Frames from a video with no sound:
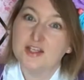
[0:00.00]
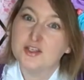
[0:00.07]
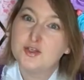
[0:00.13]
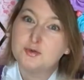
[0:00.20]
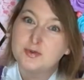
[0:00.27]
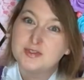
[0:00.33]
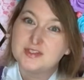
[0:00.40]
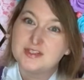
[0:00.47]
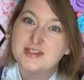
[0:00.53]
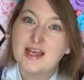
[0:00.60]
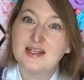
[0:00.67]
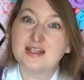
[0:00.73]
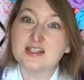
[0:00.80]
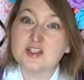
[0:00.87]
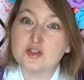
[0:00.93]
You want it
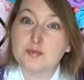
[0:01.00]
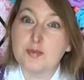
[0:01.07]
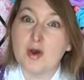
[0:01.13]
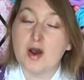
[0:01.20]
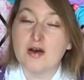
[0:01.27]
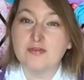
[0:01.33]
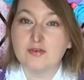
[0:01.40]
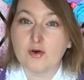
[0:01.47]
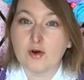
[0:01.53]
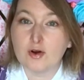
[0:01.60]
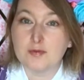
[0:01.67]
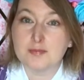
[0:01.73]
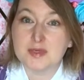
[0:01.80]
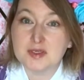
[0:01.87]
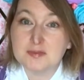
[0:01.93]
at least above
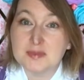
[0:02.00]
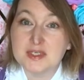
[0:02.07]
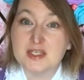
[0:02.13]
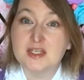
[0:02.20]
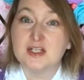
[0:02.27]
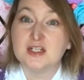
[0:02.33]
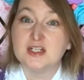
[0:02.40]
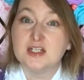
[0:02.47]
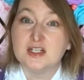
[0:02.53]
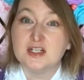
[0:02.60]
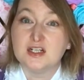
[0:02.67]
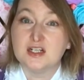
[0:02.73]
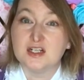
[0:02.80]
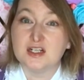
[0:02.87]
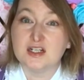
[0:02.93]
or maybe
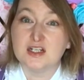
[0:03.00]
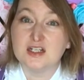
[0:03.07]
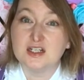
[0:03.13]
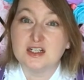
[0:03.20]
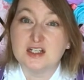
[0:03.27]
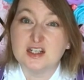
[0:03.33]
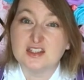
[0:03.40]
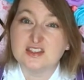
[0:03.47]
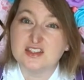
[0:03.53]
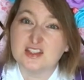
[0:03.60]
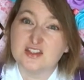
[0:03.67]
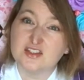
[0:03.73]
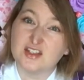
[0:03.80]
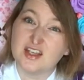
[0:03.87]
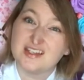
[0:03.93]
uh, until
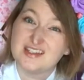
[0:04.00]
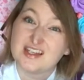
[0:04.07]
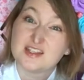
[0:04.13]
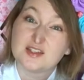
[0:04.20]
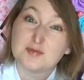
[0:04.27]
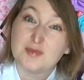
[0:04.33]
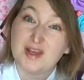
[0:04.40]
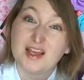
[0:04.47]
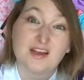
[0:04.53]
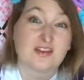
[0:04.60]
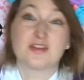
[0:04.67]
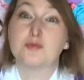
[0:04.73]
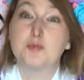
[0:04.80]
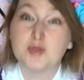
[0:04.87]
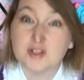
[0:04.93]
the exact same length,
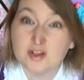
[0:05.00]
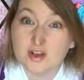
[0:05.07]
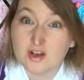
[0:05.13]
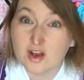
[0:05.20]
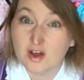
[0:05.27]
not